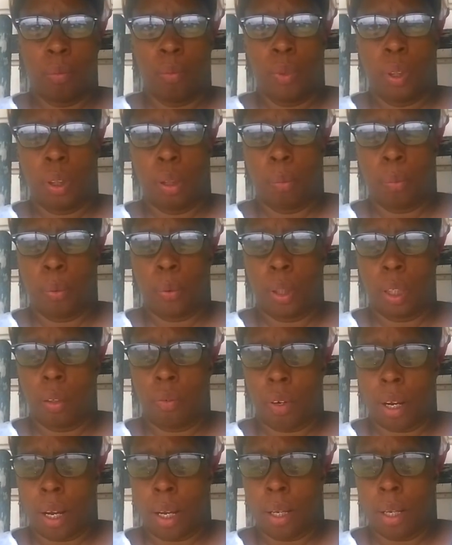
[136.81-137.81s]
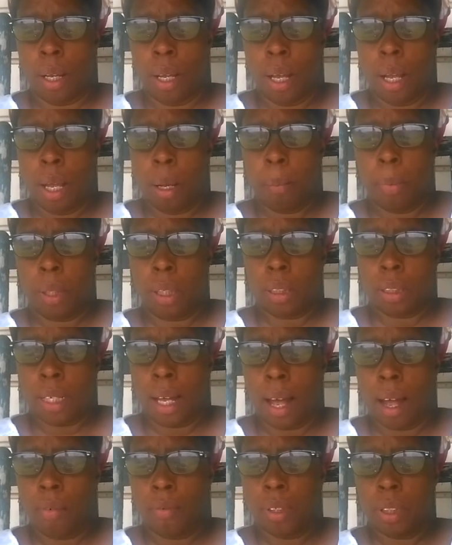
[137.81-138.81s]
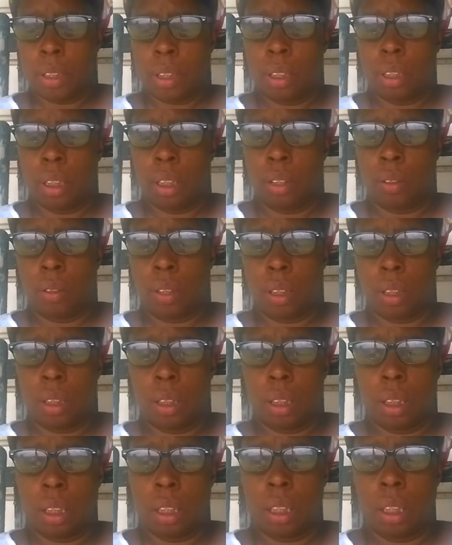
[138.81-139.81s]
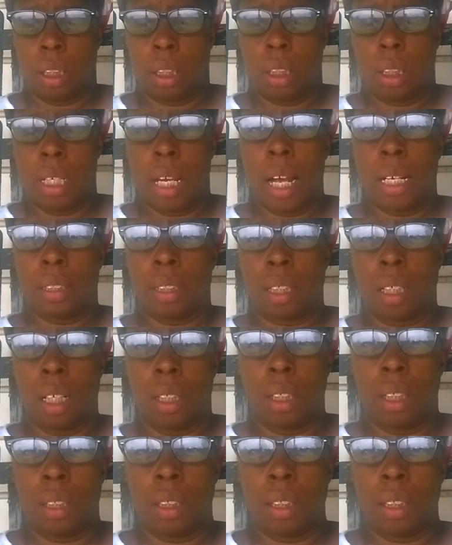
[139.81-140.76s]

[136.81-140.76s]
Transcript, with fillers: Really pretty, right? Because obviously you can see he has a color